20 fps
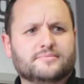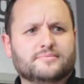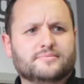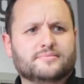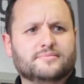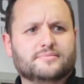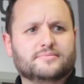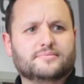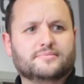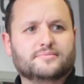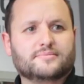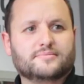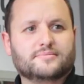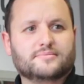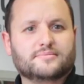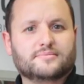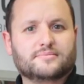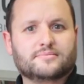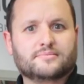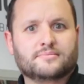
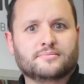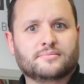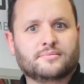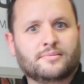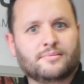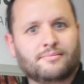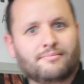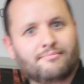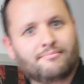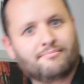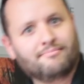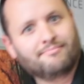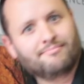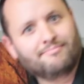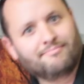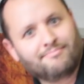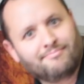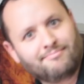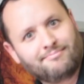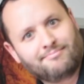
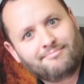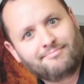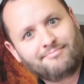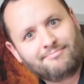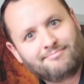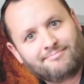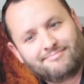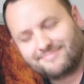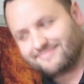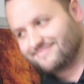Nobody speaks.